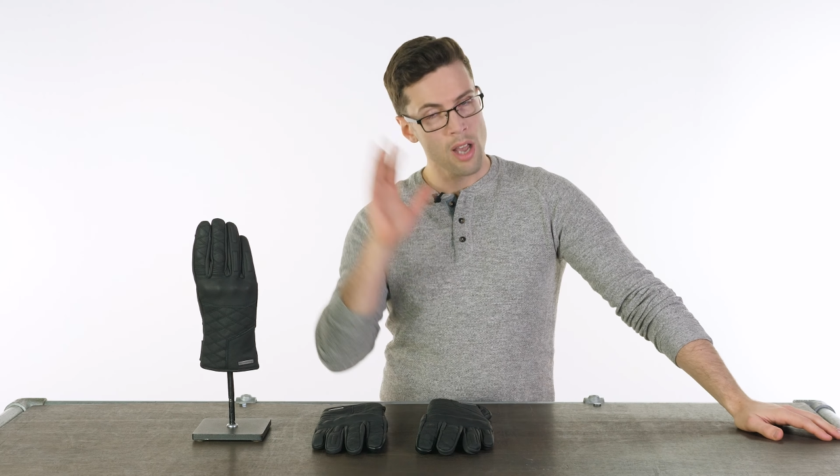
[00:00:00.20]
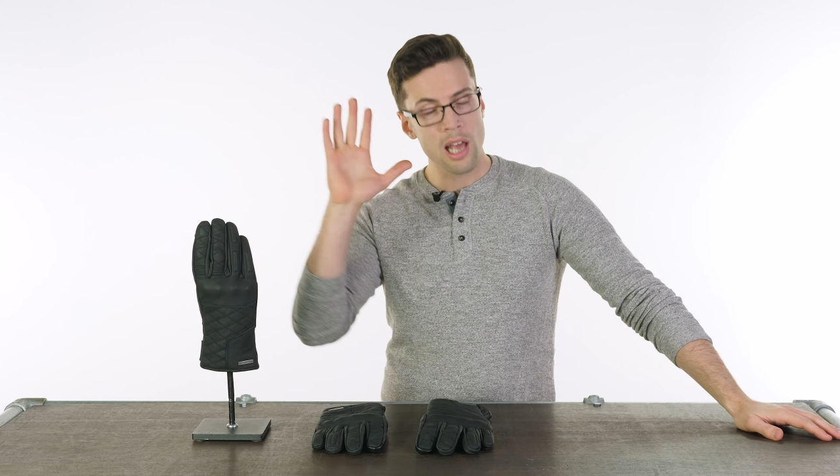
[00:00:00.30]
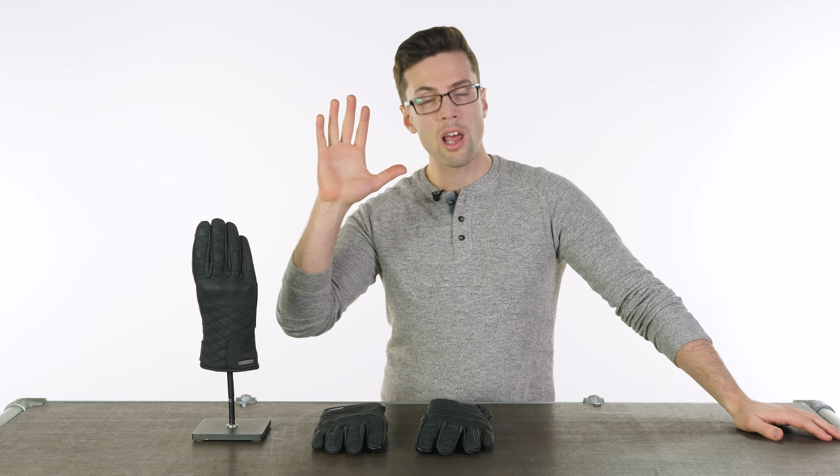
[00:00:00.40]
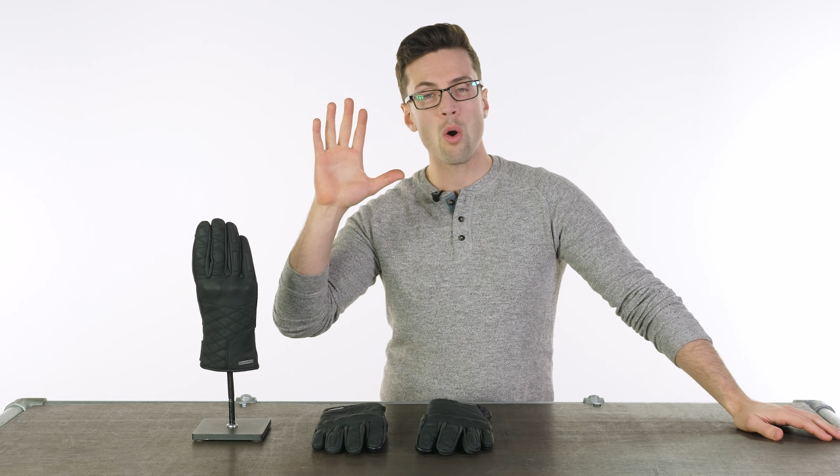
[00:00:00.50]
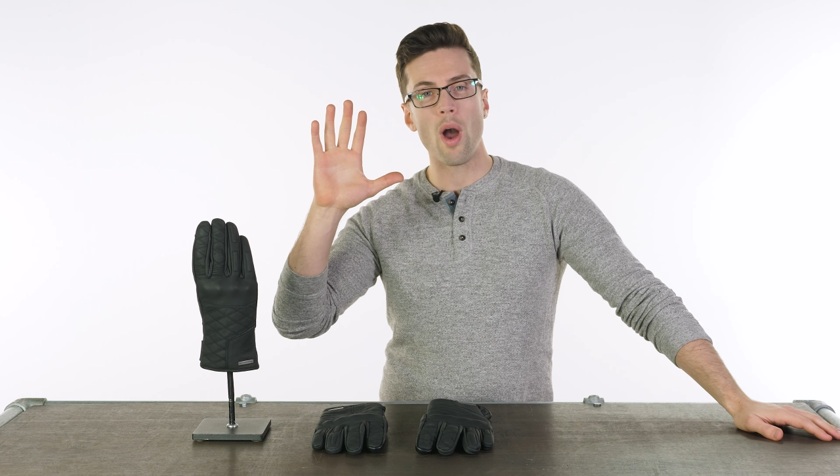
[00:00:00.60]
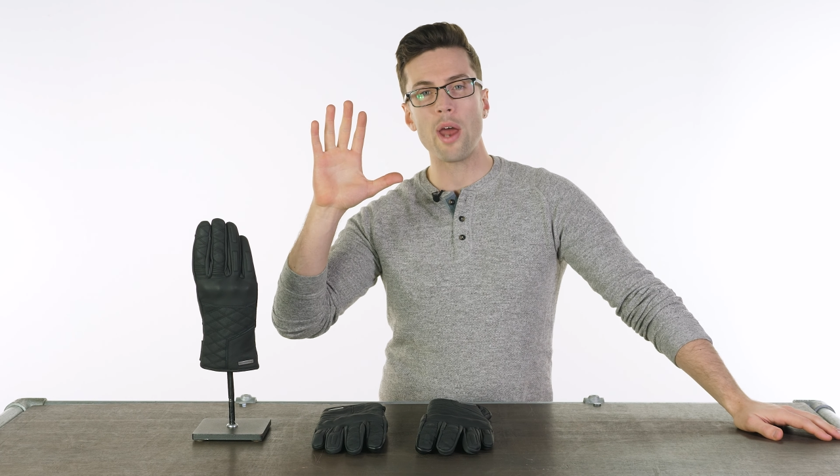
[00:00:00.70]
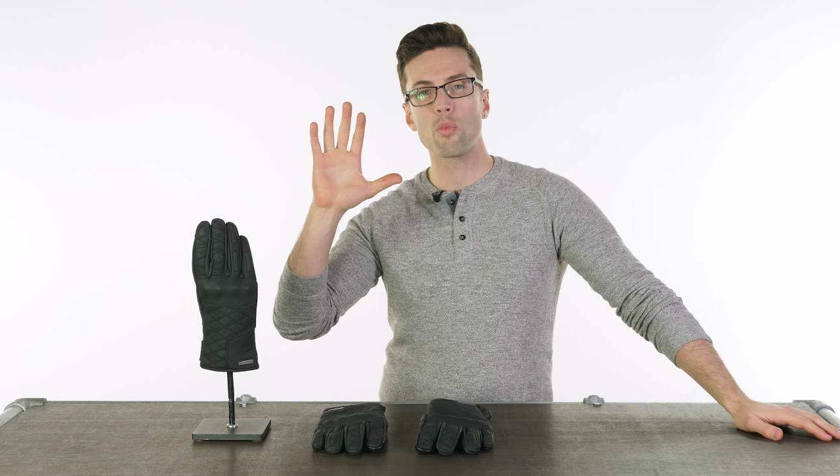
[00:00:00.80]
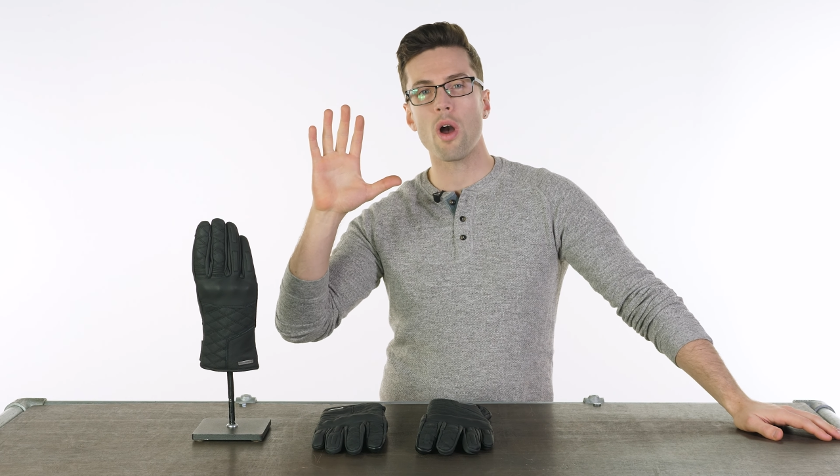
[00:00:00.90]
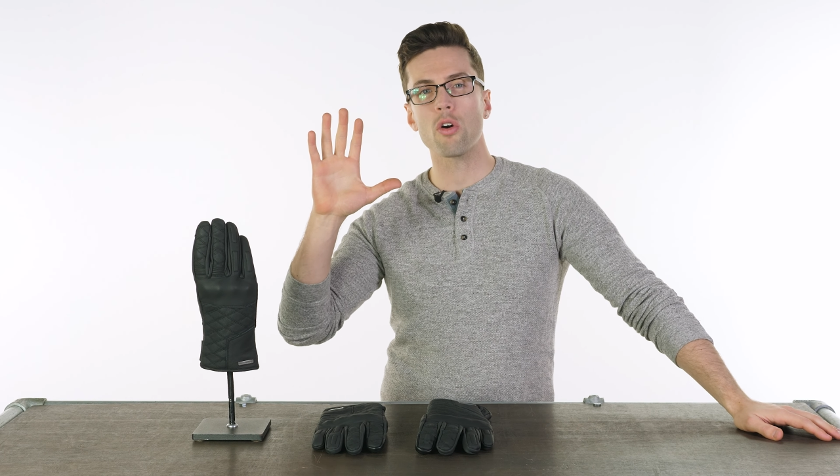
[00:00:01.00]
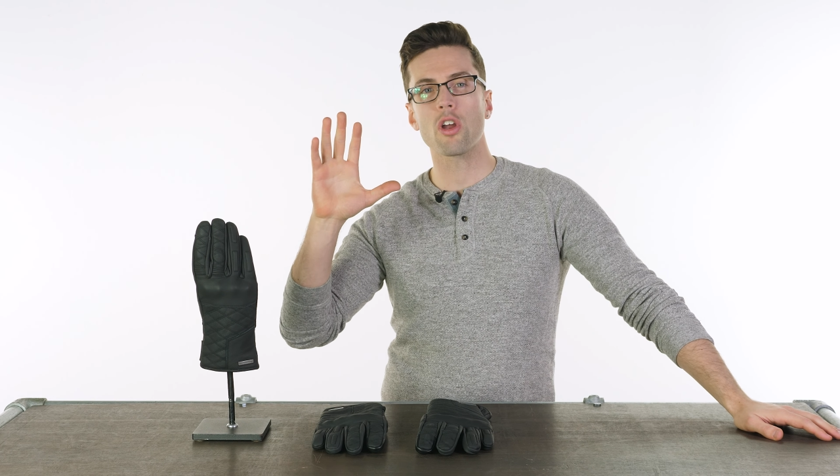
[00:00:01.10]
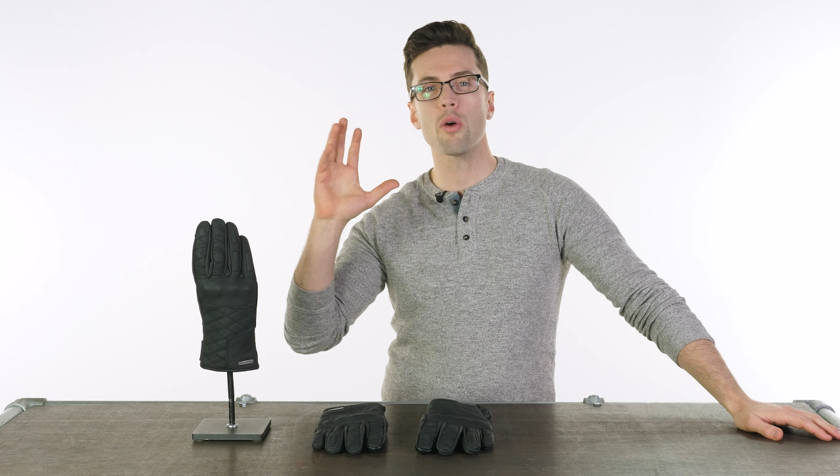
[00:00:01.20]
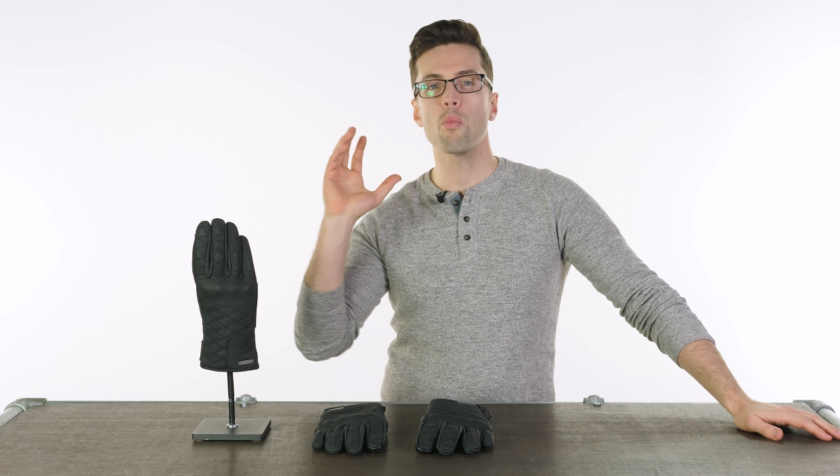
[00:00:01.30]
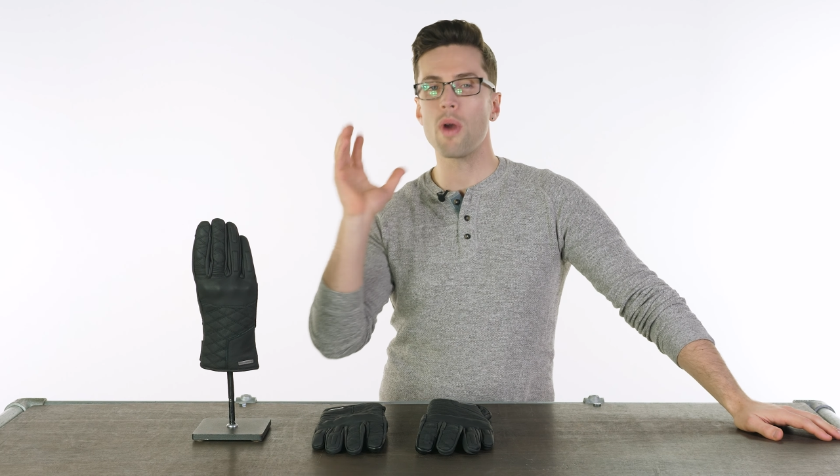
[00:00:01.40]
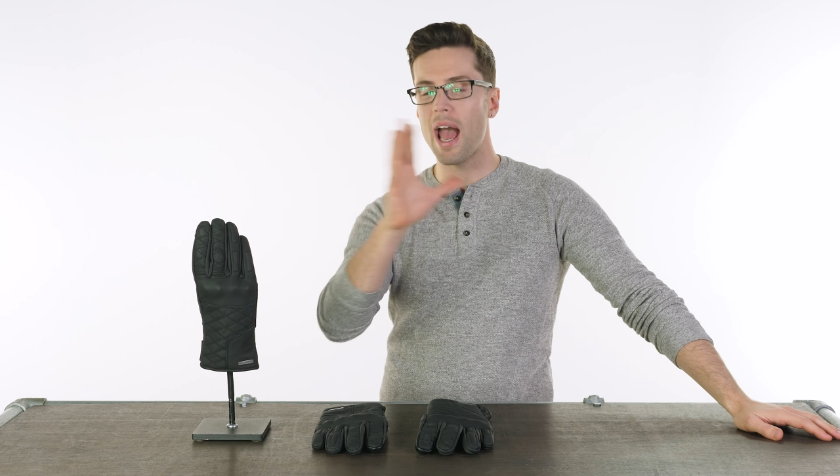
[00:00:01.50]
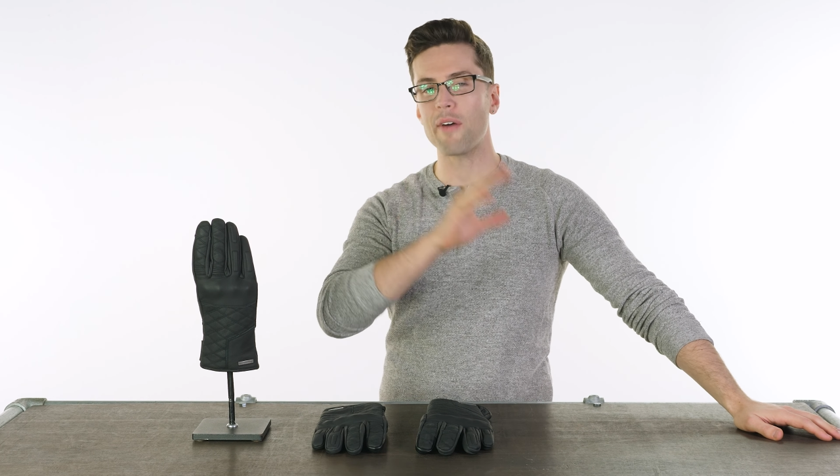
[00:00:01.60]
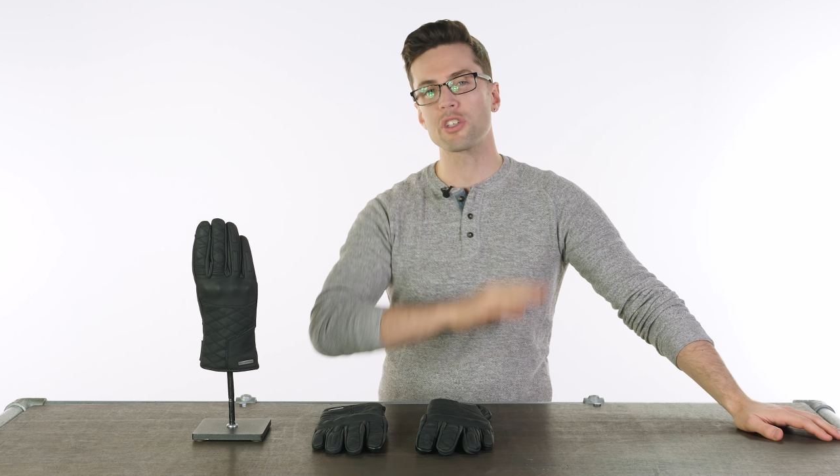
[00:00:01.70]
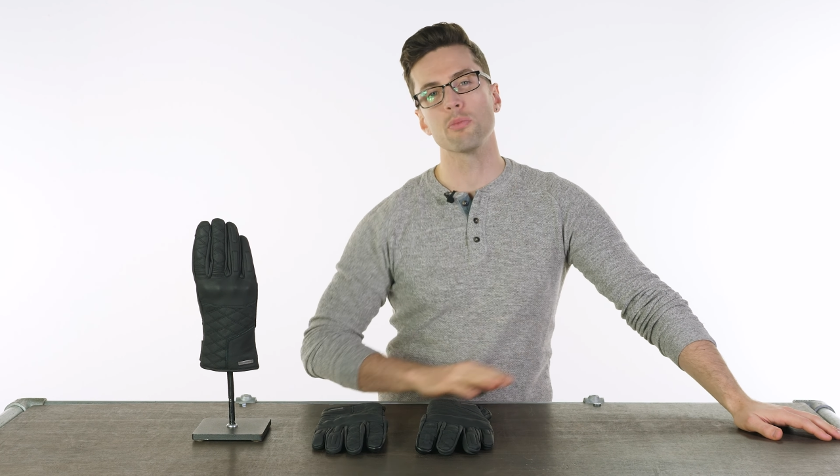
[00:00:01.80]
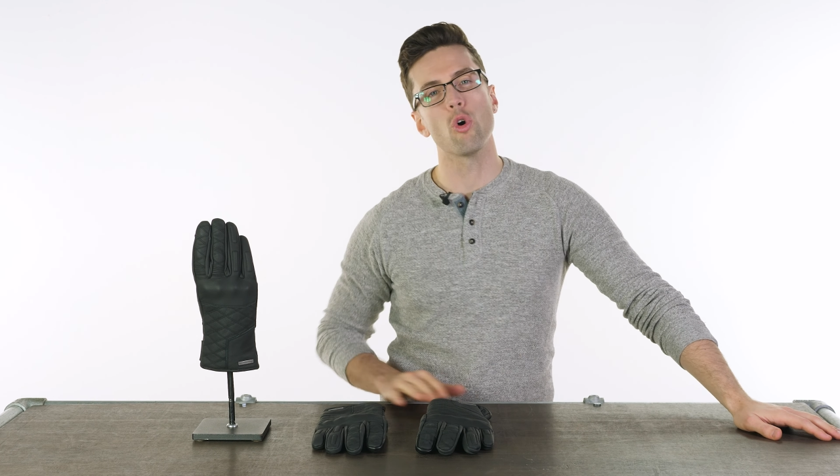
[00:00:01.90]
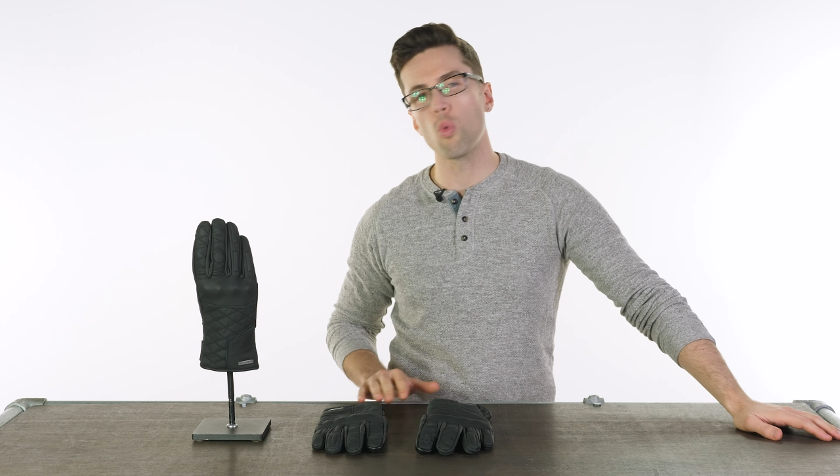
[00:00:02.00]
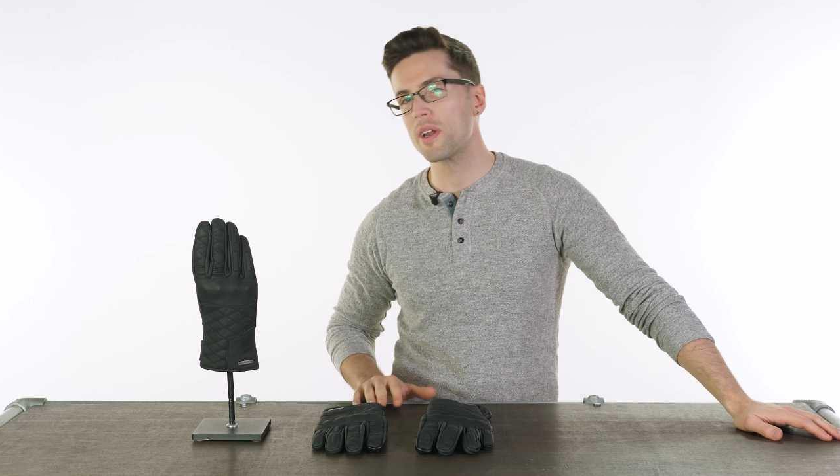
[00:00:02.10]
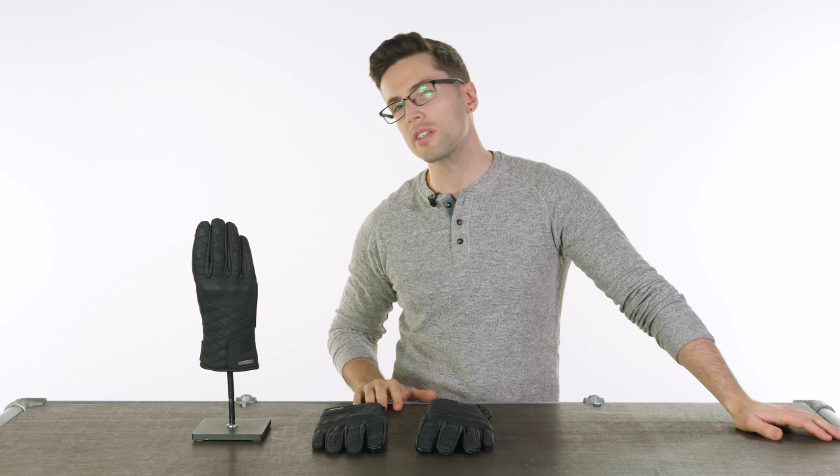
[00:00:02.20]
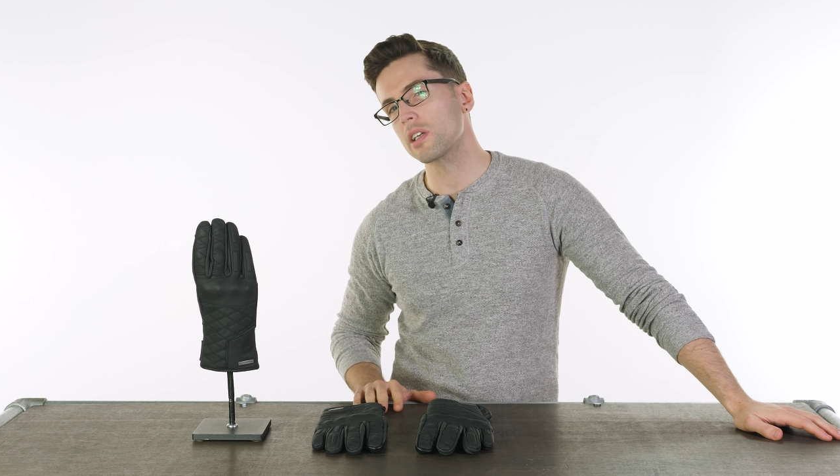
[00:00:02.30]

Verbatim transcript: Hello and welcome. We have some more winter